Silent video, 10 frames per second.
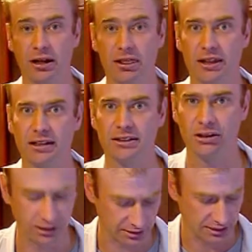than
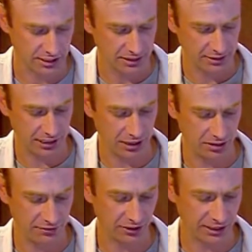solids. So
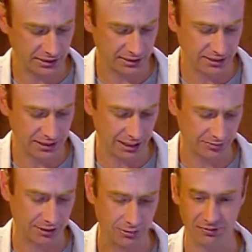if I can seal up
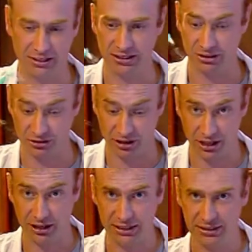some of this
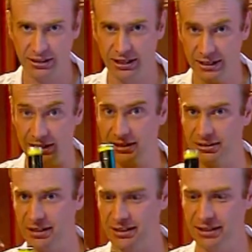dry ice
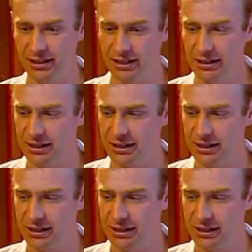inside a cylinder,